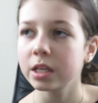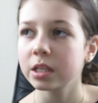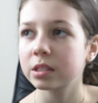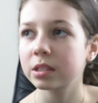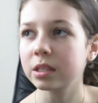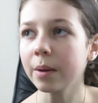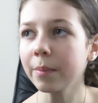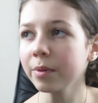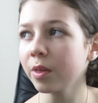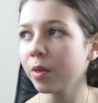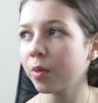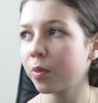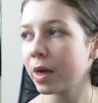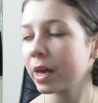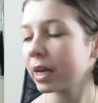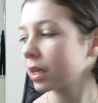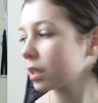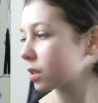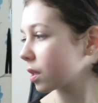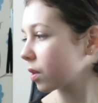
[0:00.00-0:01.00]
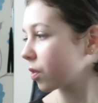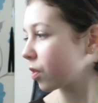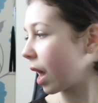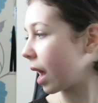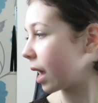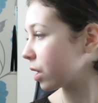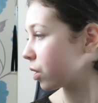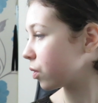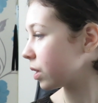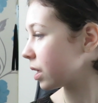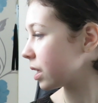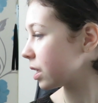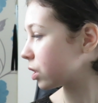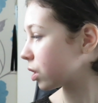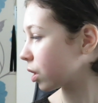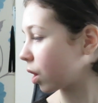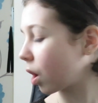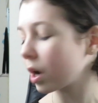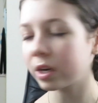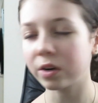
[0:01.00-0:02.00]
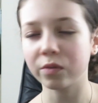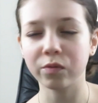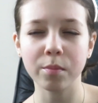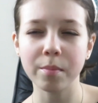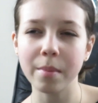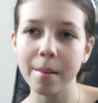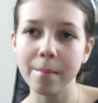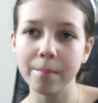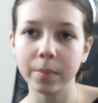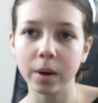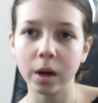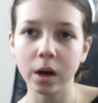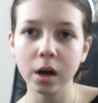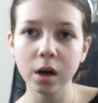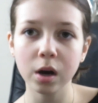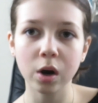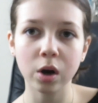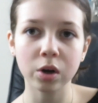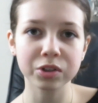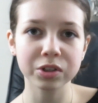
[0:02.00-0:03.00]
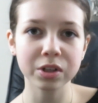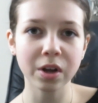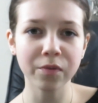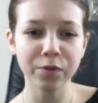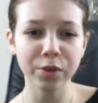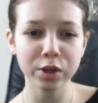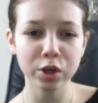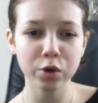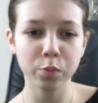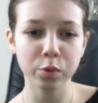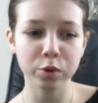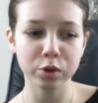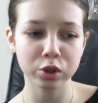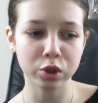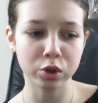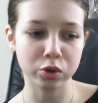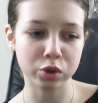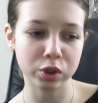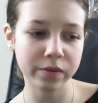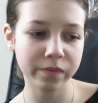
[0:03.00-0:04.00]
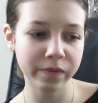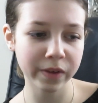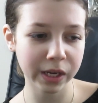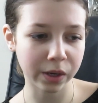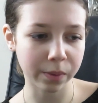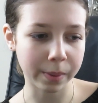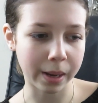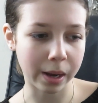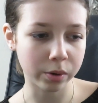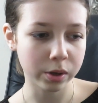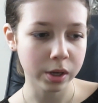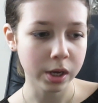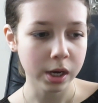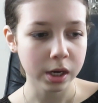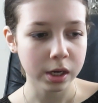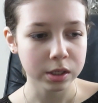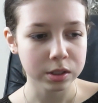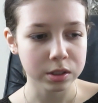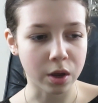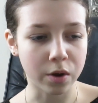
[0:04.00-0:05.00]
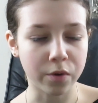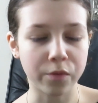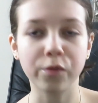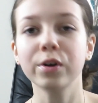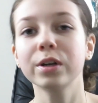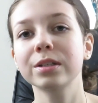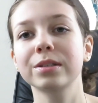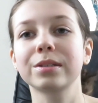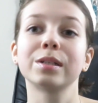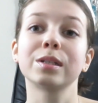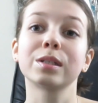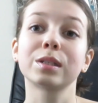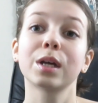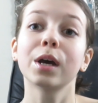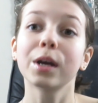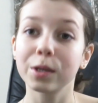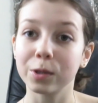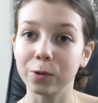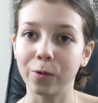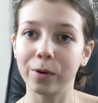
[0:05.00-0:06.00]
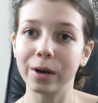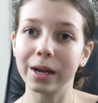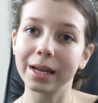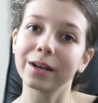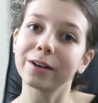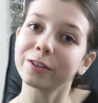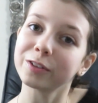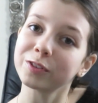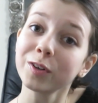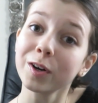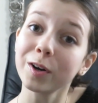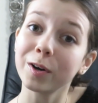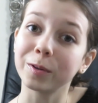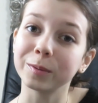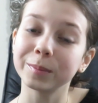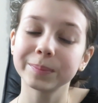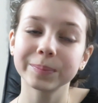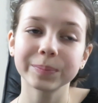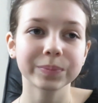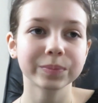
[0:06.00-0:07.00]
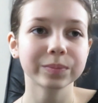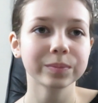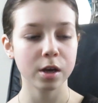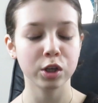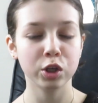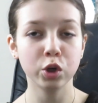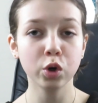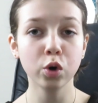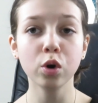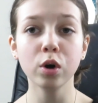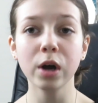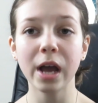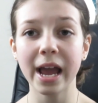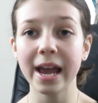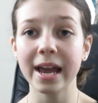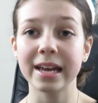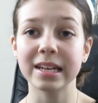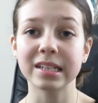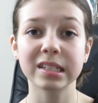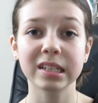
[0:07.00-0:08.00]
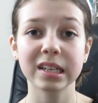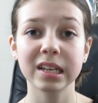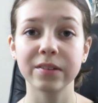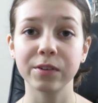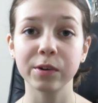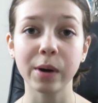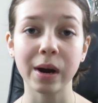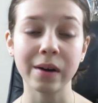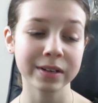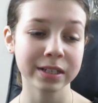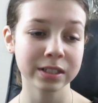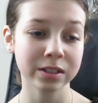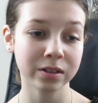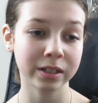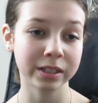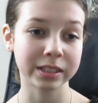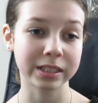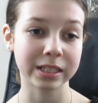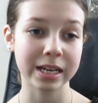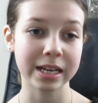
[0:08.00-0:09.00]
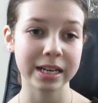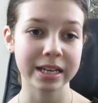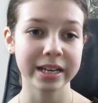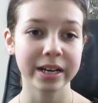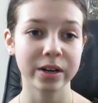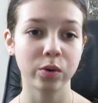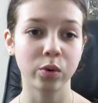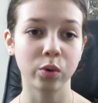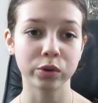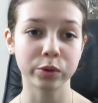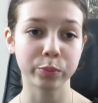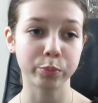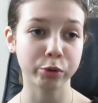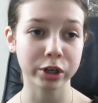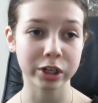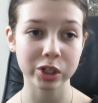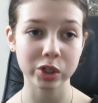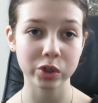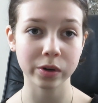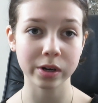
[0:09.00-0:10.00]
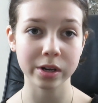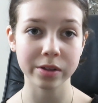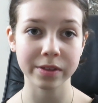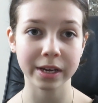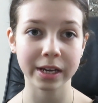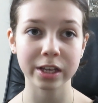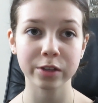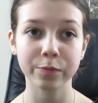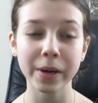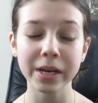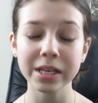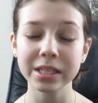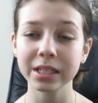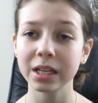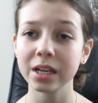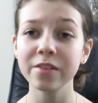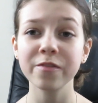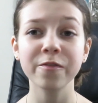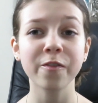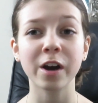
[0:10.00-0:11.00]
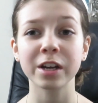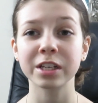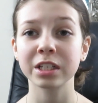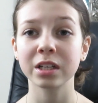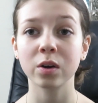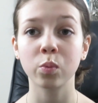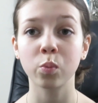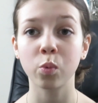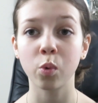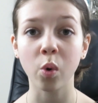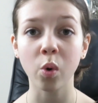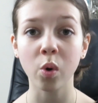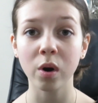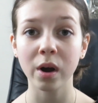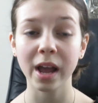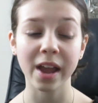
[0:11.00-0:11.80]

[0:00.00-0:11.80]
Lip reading: Some of the things that you need to kind of remember are stuff that you wouldn't usually think about. So, for instance, you're in control. Your head, if you have anxiety or depression or anything, is basically fighting a war